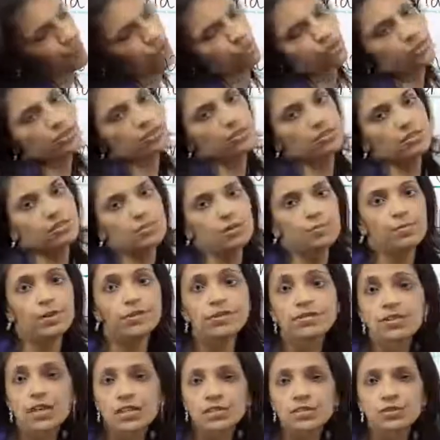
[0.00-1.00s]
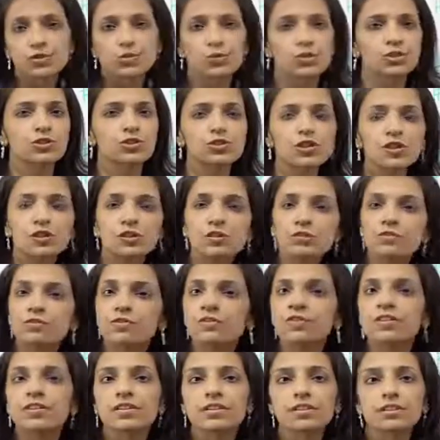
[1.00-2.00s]
Okay, so your mother asks you, what should I cook
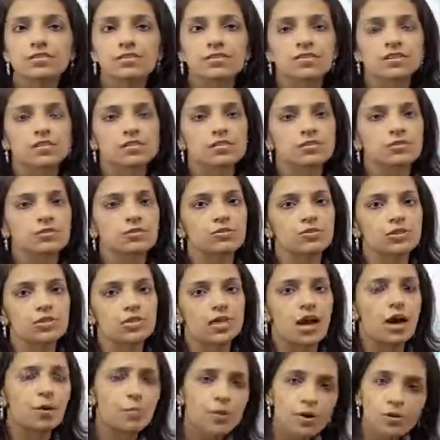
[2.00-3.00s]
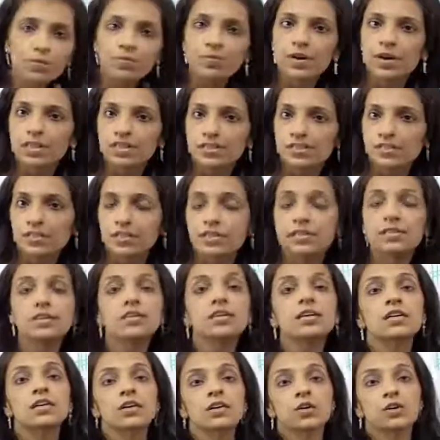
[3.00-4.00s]
for dinner today? So you said, how about pasta?
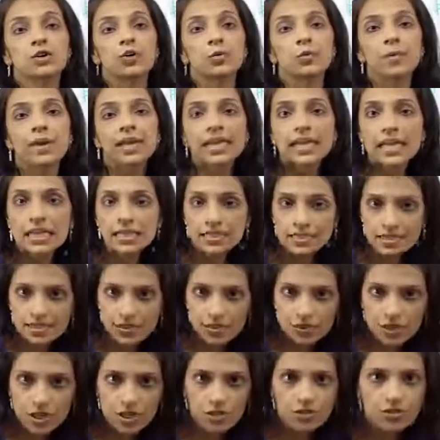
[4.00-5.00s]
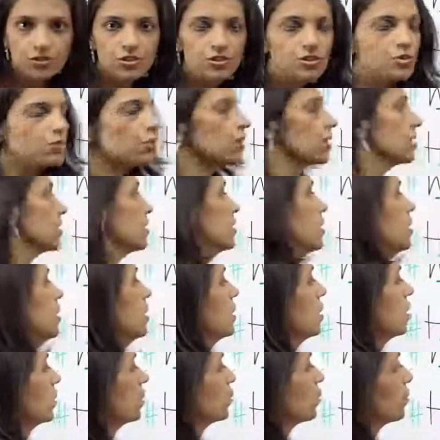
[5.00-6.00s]
You're making a suggestion to her
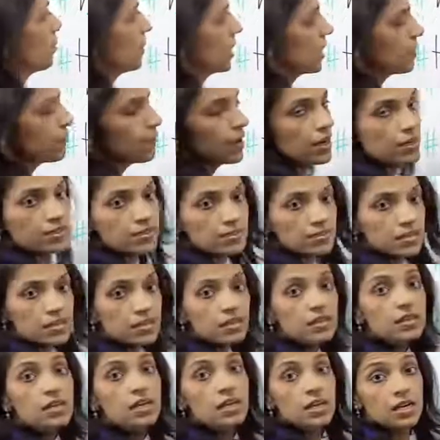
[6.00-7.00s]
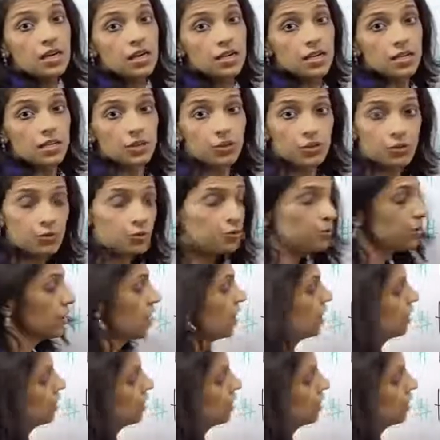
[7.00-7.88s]
to make pasta. Here